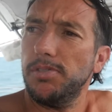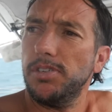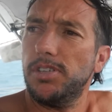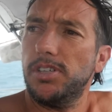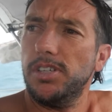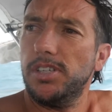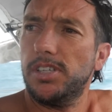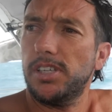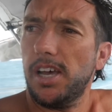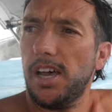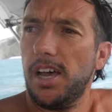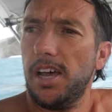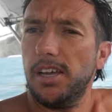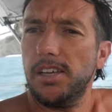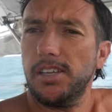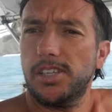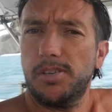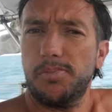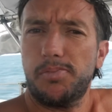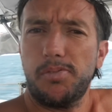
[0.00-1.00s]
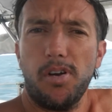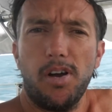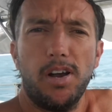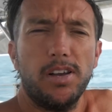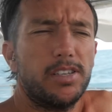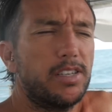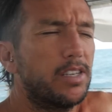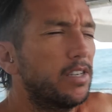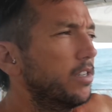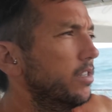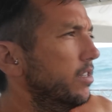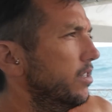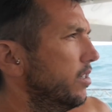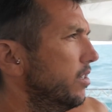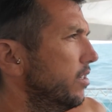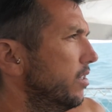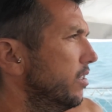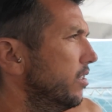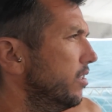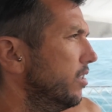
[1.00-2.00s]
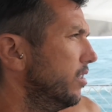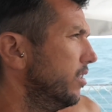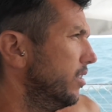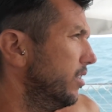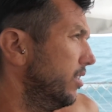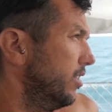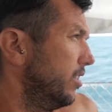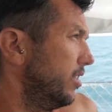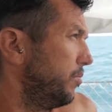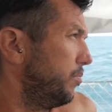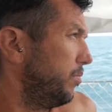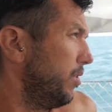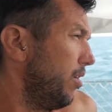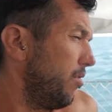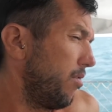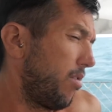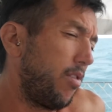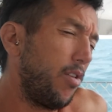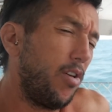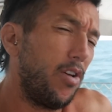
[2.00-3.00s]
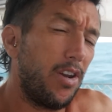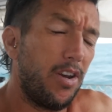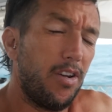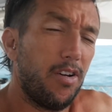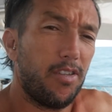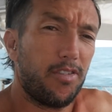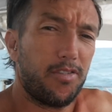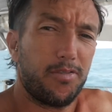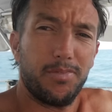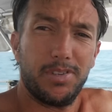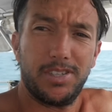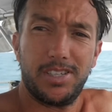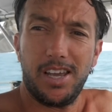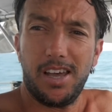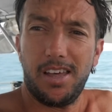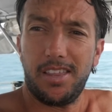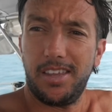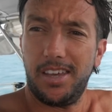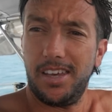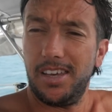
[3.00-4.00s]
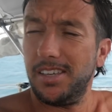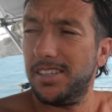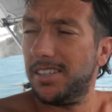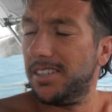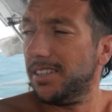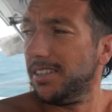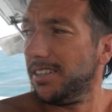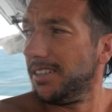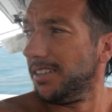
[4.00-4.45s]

which is uh, surprising. It's blowing 30 knots from the southeast.